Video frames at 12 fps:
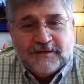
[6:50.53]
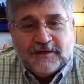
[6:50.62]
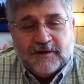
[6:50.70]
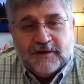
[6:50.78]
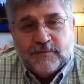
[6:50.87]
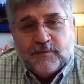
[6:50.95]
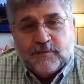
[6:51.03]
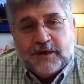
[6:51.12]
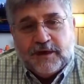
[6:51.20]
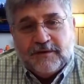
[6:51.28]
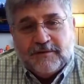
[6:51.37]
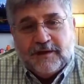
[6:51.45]

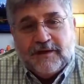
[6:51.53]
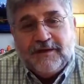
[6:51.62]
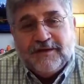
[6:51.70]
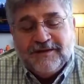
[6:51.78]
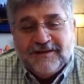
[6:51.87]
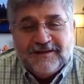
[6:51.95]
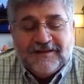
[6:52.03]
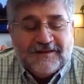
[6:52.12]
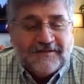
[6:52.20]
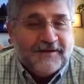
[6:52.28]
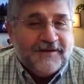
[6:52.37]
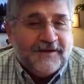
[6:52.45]
Um,
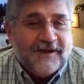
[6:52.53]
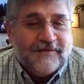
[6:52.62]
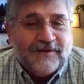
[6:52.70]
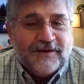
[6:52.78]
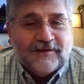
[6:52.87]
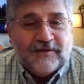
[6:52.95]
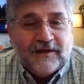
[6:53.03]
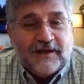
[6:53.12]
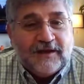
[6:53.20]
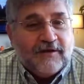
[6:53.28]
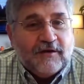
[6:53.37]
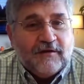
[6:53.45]
we did have a young
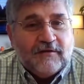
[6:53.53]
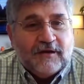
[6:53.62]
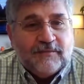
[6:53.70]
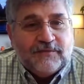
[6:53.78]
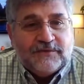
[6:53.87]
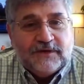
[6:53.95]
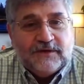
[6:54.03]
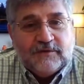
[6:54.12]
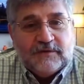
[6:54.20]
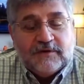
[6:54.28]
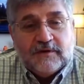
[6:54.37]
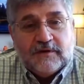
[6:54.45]
lady call up.
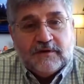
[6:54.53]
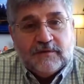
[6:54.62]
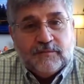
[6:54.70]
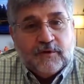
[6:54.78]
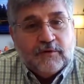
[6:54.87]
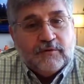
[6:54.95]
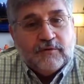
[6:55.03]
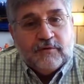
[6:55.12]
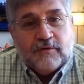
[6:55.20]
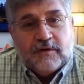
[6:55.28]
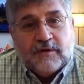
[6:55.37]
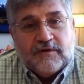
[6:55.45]
She, um, her and
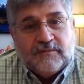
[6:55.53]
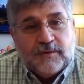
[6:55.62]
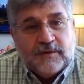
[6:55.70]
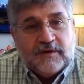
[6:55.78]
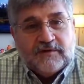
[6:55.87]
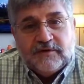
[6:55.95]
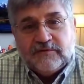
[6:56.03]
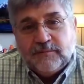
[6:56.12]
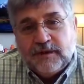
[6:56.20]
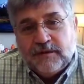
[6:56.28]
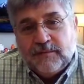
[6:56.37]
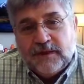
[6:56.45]
her husband had just
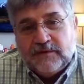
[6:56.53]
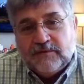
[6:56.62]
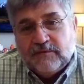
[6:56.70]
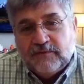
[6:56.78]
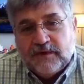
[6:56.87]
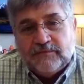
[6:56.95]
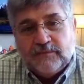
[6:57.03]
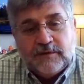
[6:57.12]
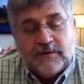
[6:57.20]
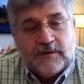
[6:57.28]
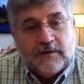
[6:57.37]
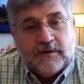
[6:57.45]
made a major
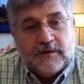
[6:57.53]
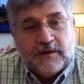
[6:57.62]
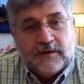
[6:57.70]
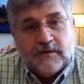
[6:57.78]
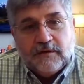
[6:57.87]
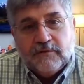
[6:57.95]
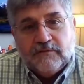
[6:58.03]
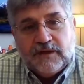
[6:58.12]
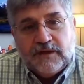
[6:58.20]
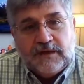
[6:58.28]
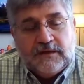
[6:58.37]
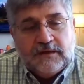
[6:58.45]
investment in, a, in an
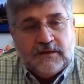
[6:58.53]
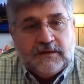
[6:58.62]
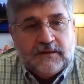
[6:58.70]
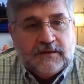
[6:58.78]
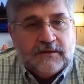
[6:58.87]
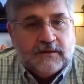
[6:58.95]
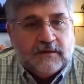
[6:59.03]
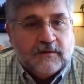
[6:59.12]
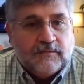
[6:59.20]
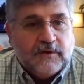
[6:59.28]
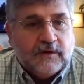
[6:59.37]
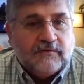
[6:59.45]
RV.
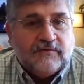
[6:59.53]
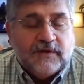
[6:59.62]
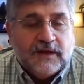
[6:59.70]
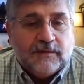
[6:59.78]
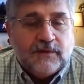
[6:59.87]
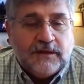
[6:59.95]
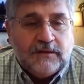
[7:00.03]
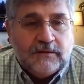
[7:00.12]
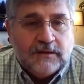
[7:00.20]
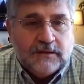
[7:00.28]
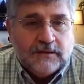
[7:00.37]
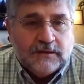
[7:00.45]
Um, young family.
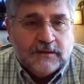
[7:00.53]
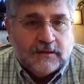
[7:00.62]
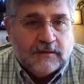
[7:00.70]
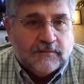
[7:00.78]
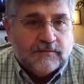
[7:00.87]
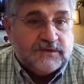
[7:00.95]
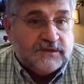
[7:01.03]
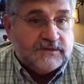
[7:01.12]
Um, she